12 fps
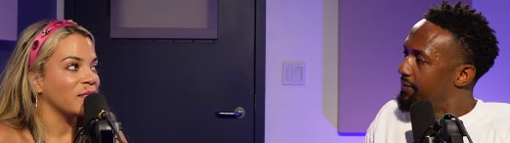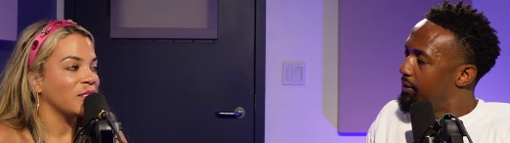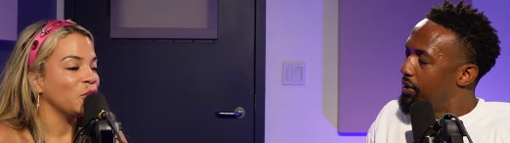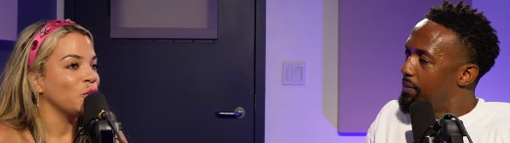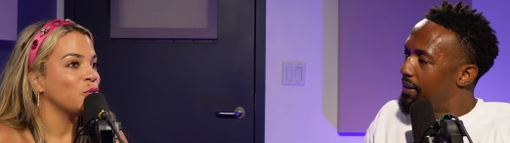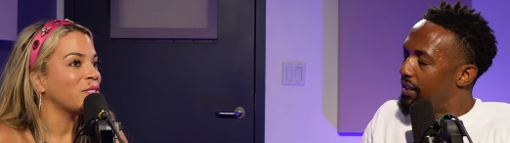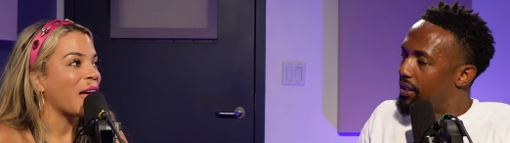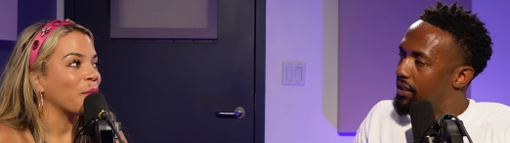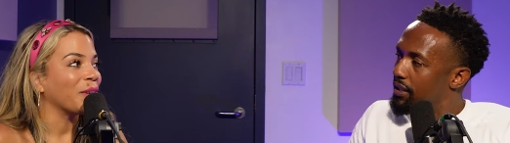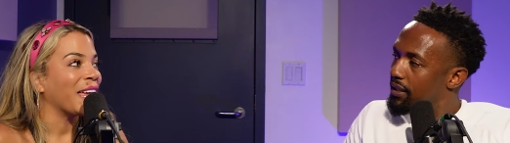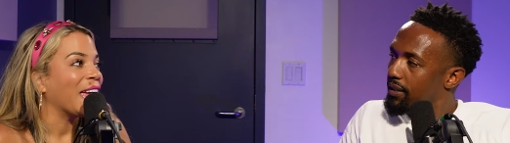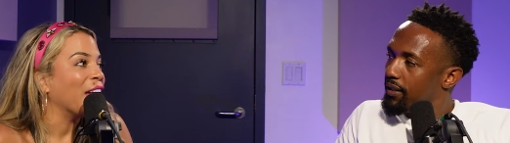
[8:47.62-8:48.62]
Speaker 1: what do you, you mean? You
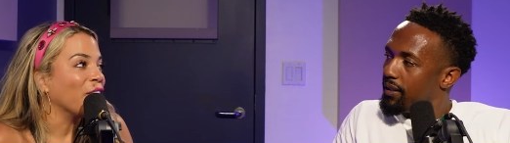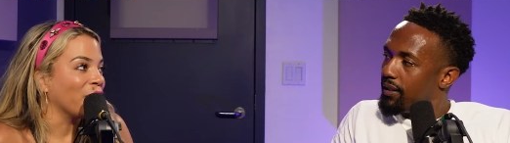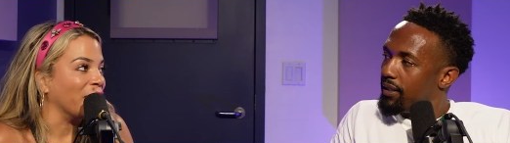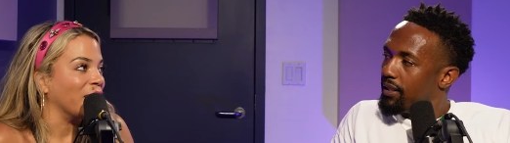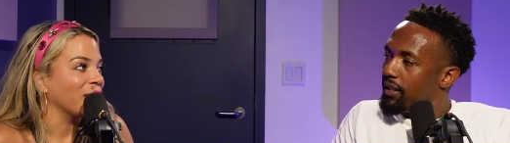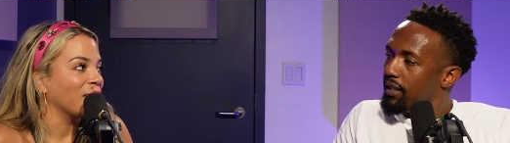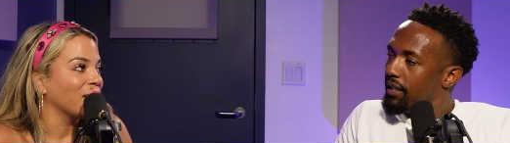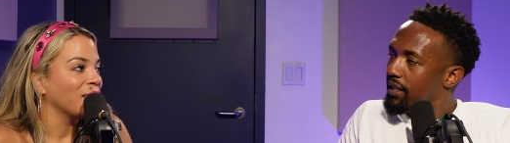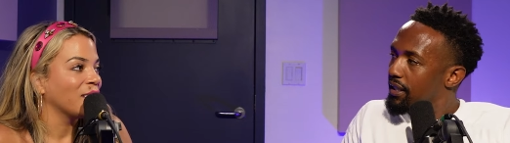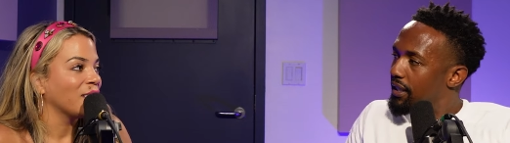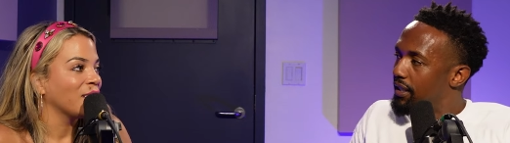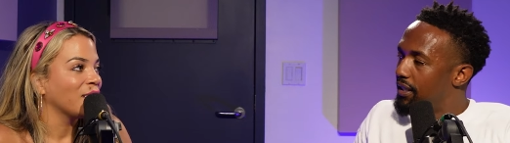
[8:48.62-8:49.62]
stop caring.
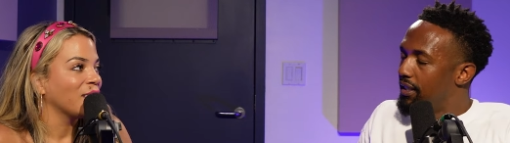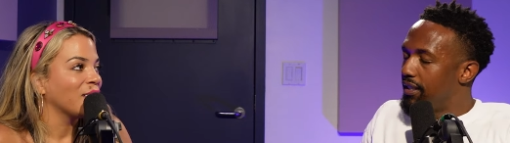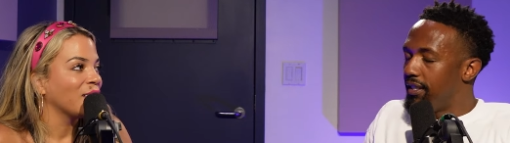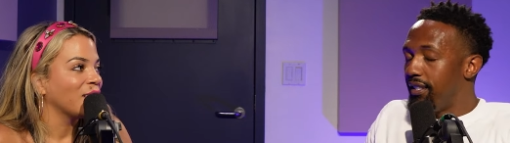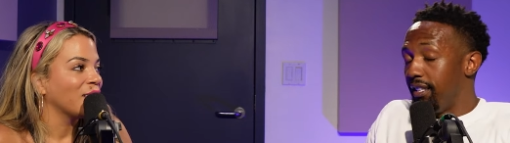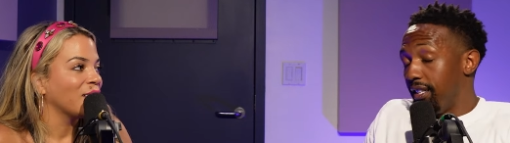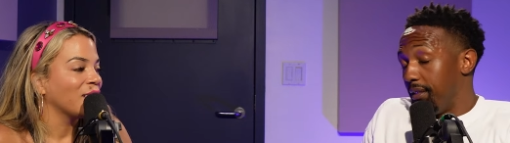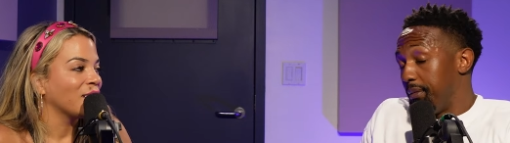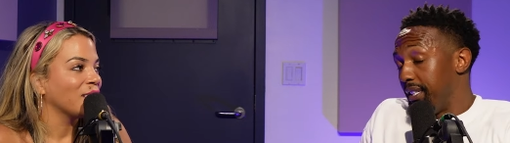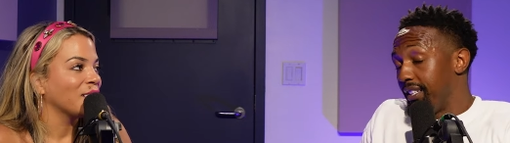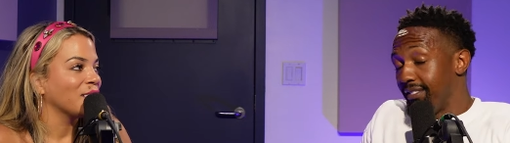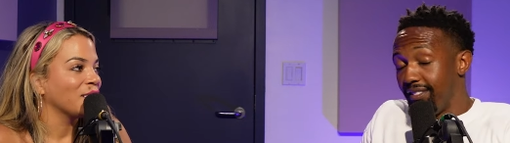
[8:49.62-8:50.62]
Speaker 2: Oh, yeah, I
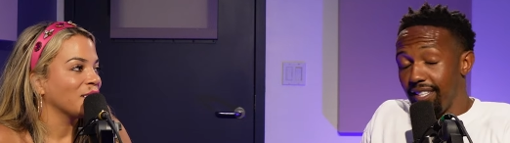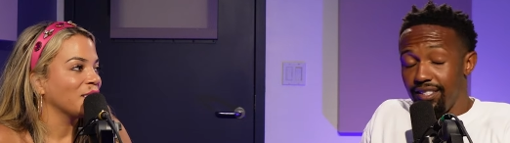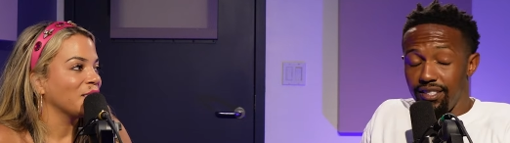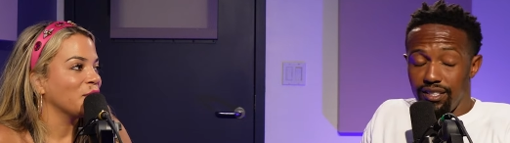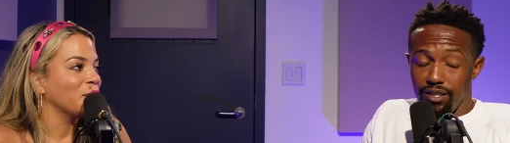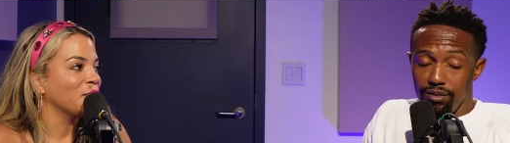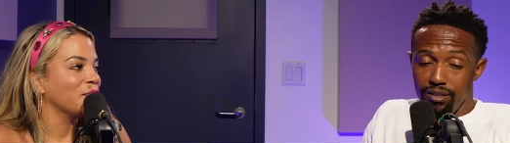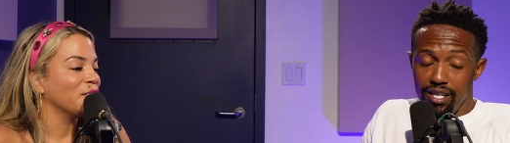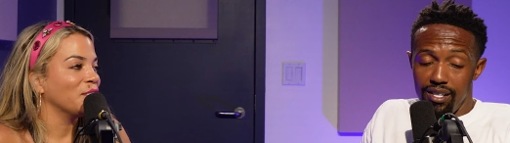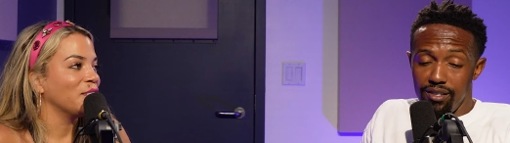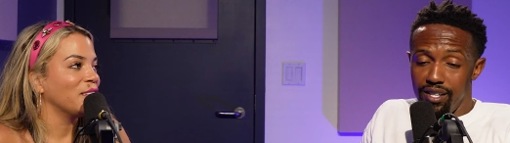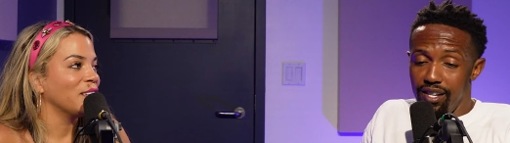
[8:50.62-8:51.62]
mean, I, I just don't I
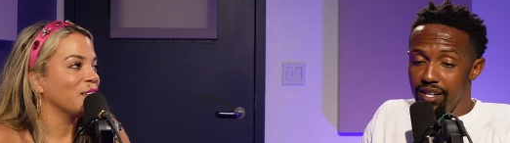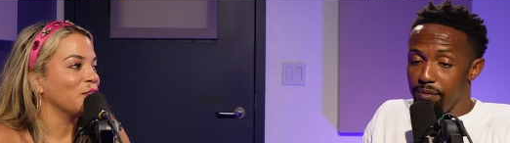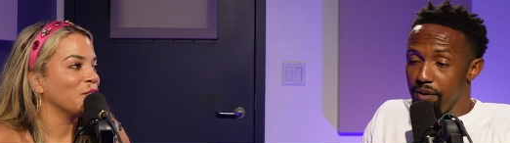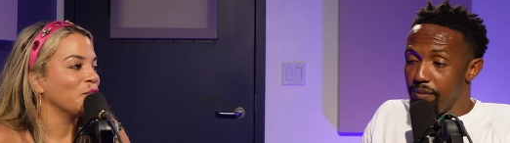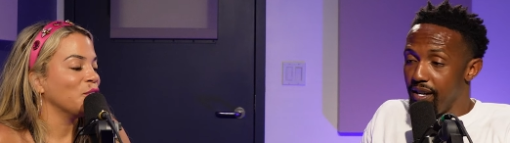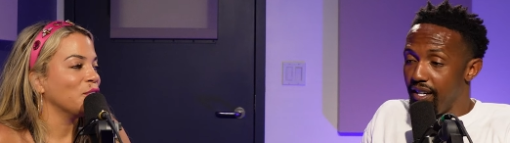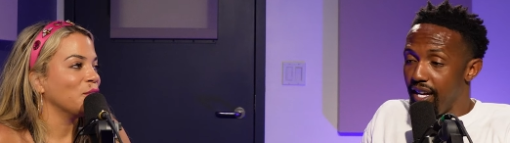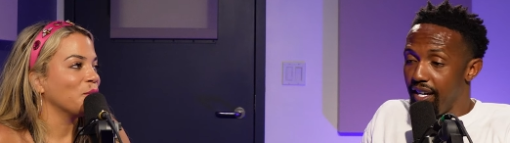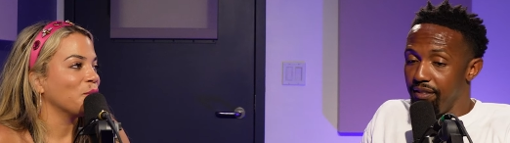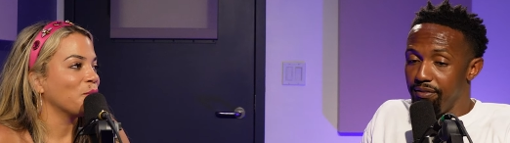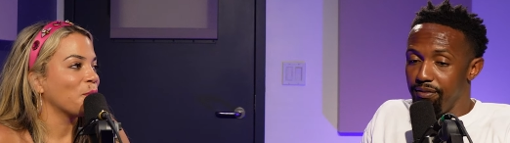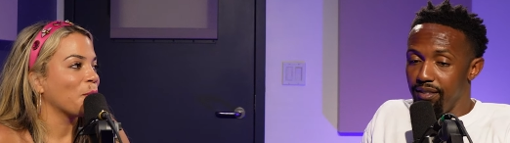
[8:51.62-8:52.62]
don't care anymore about
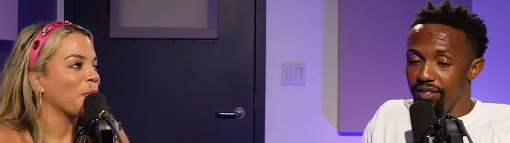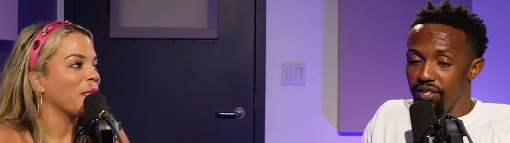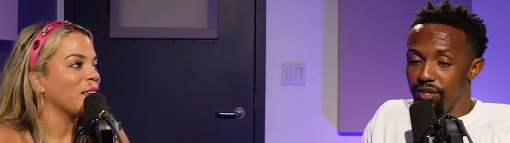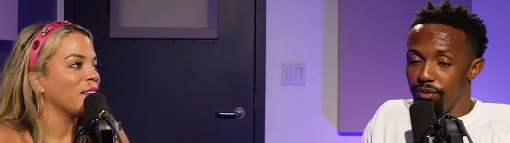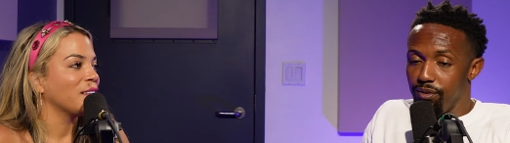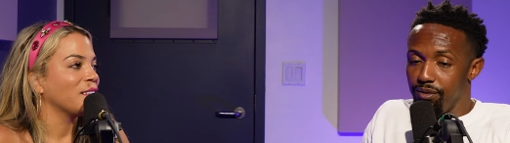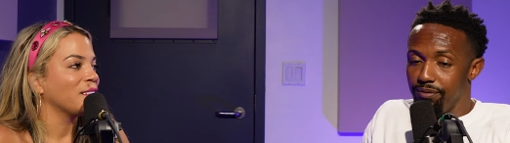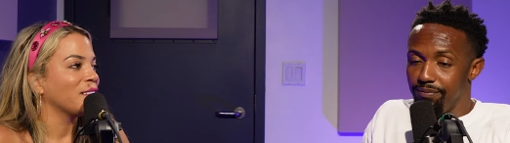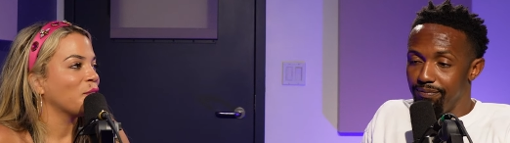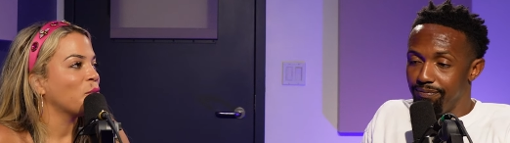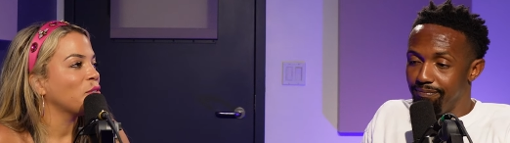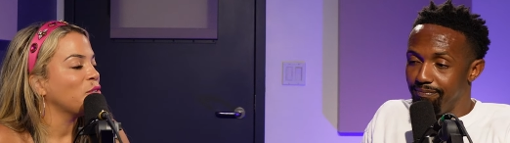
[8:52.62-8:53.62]
life in general.
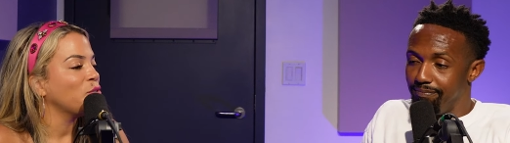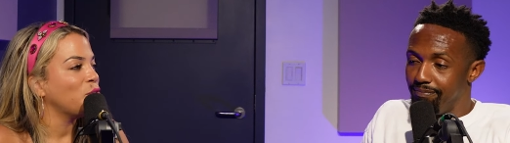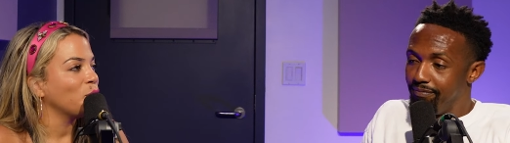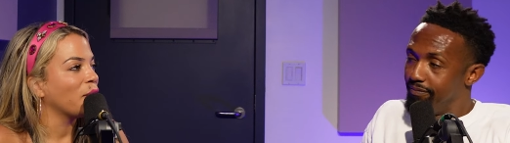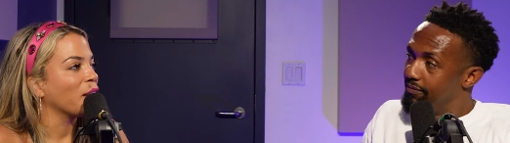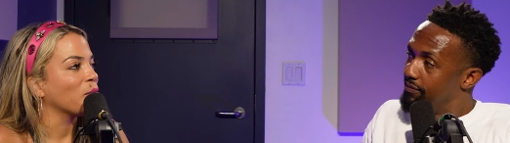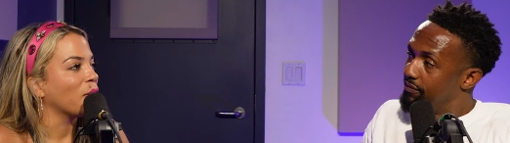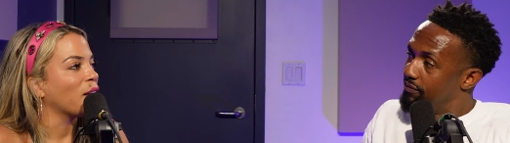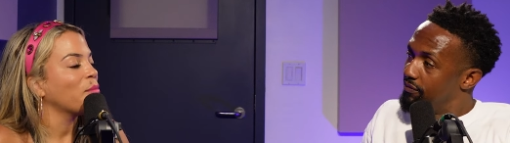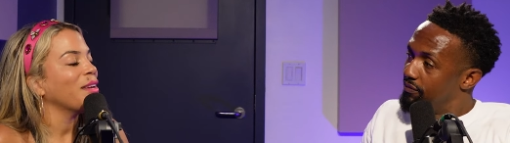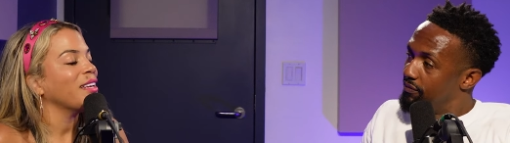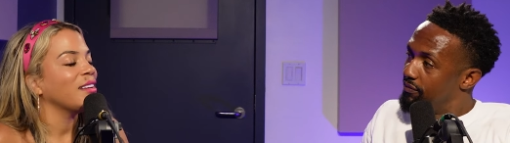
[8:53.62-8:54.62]
Speaker 1: Well, you do care about. I
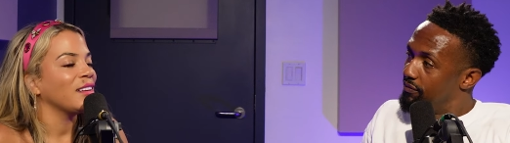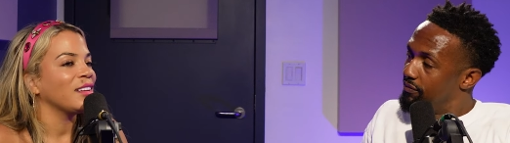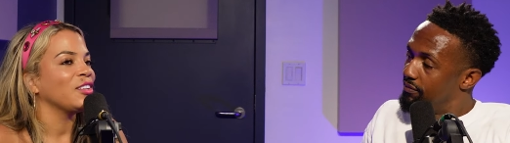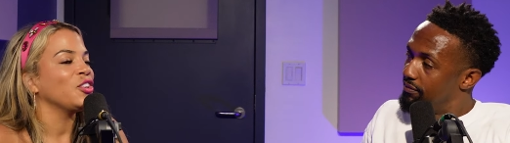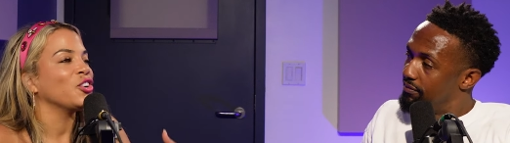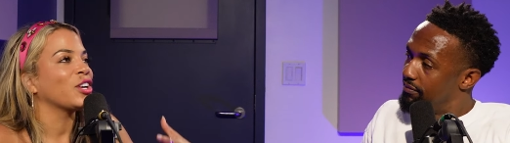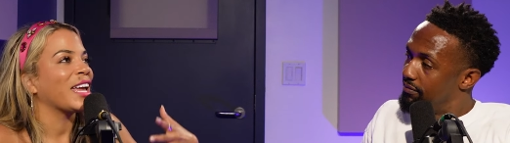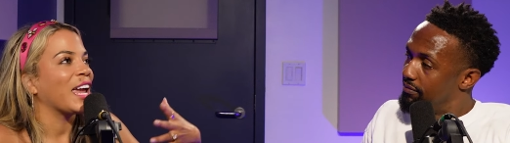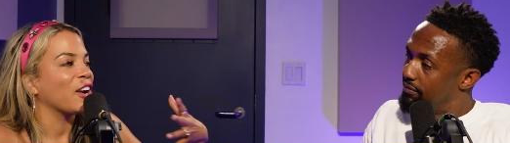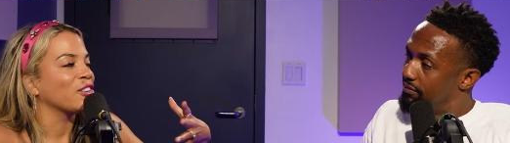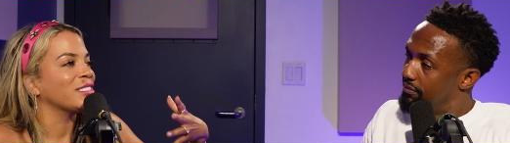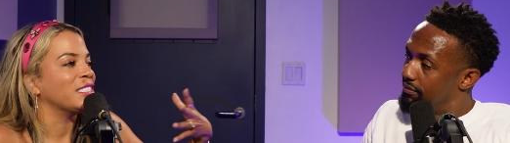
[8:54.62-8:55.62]
mean, your
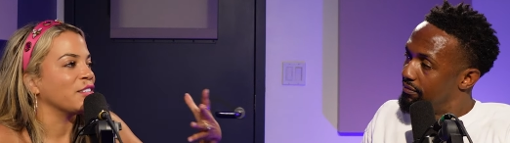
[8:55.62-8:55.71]
care is